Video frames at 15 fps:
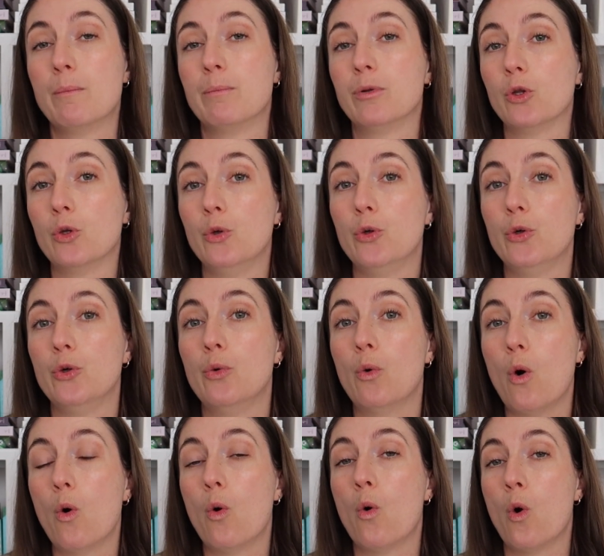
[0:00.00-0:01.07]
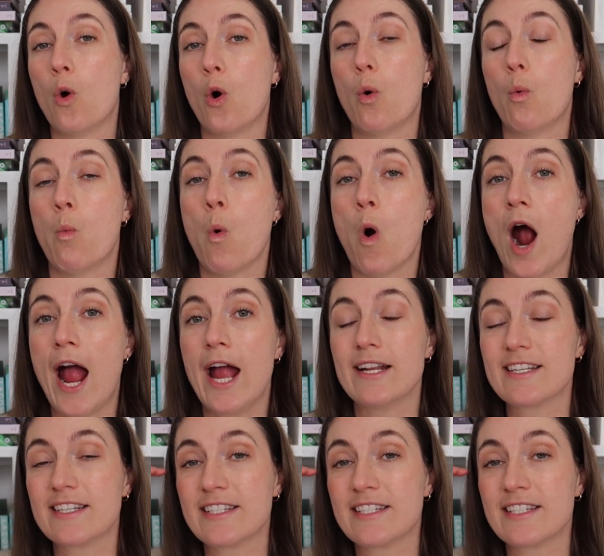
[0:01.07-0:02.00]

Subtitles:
blue or white